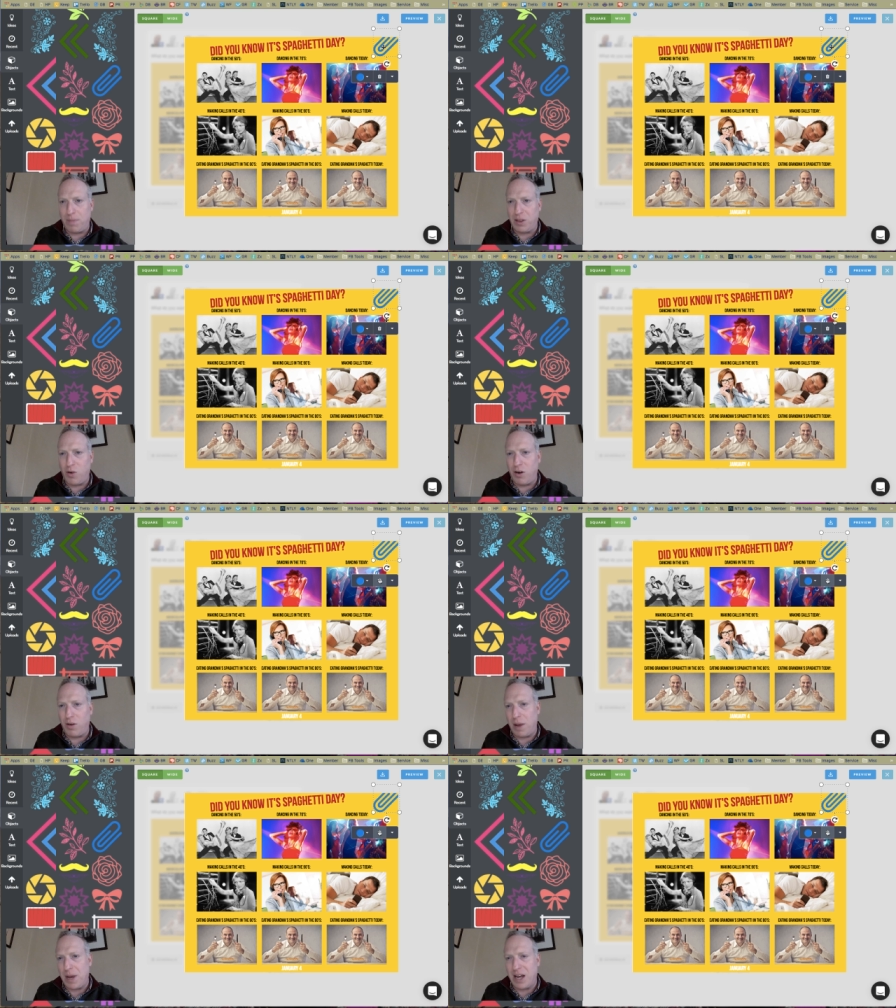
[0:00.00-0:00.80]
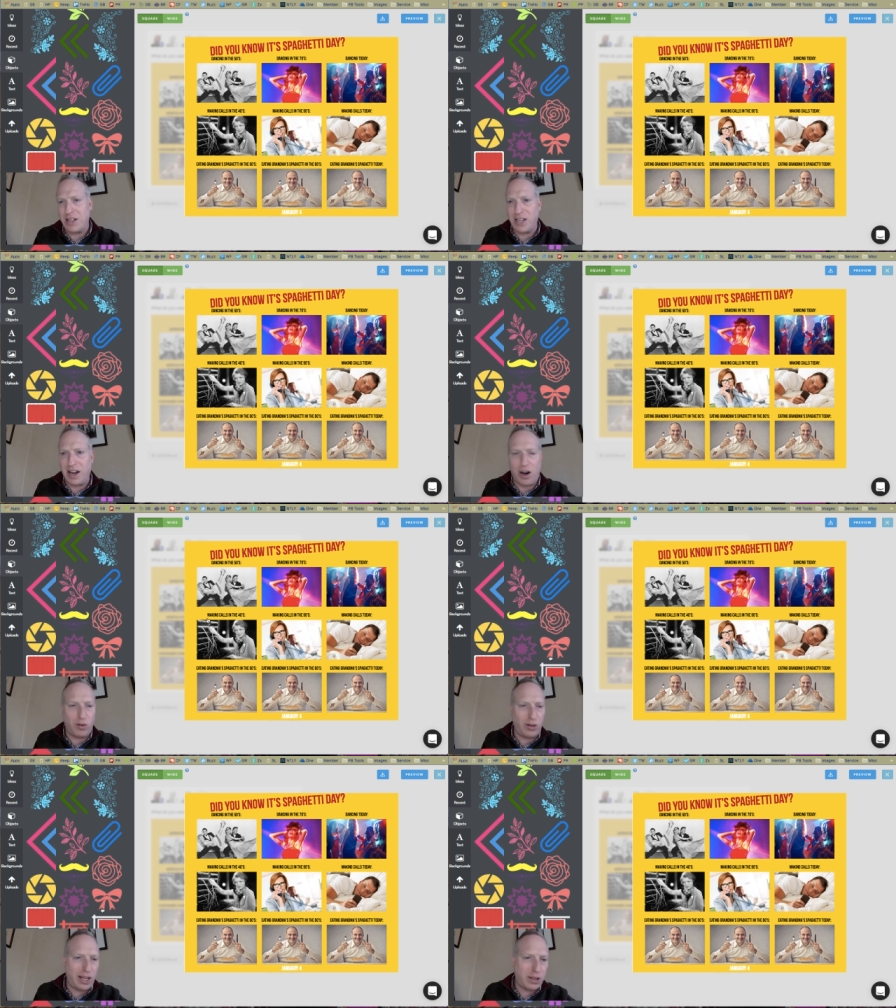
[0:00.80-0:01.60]
up in the corner. Maybe I decide I
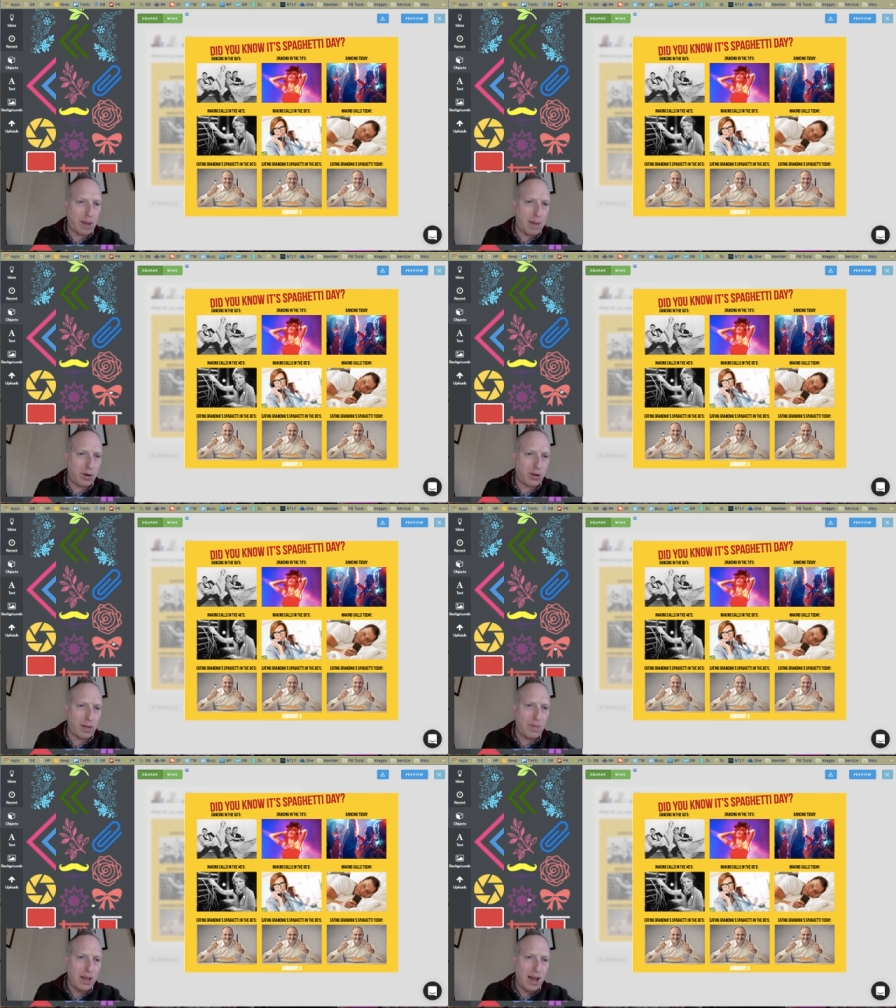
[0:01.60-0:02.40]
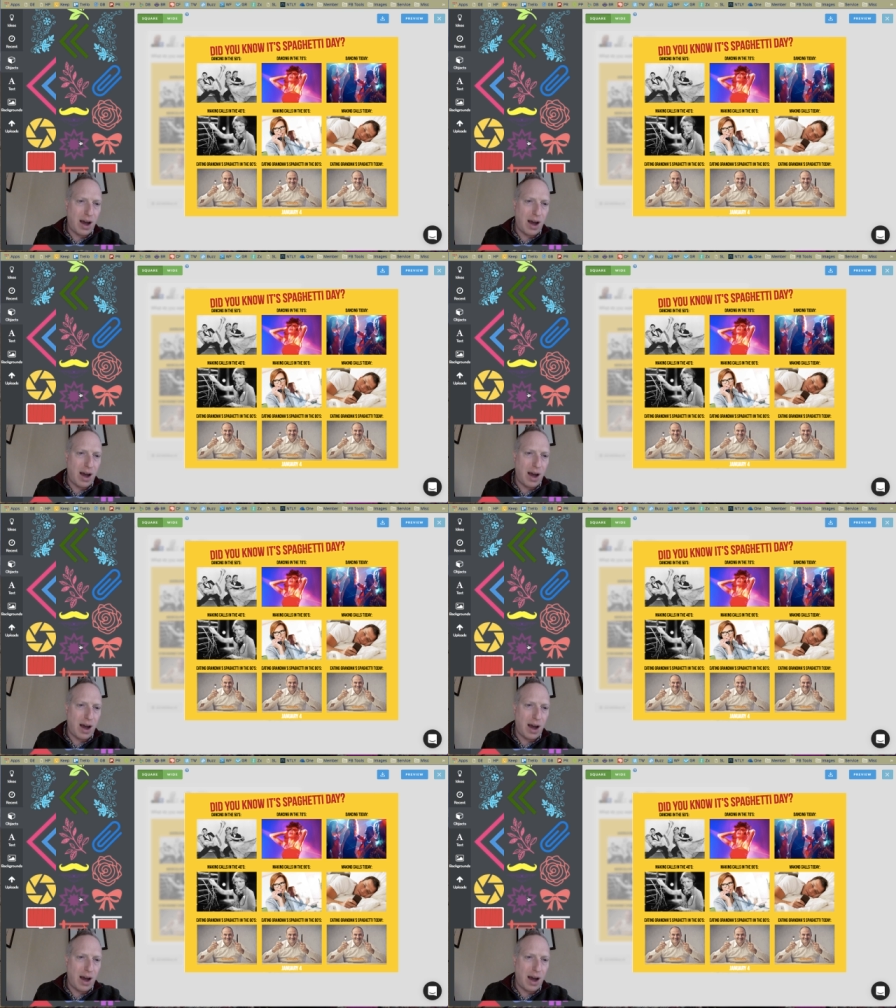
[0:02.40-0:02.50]
don't like the paperclip.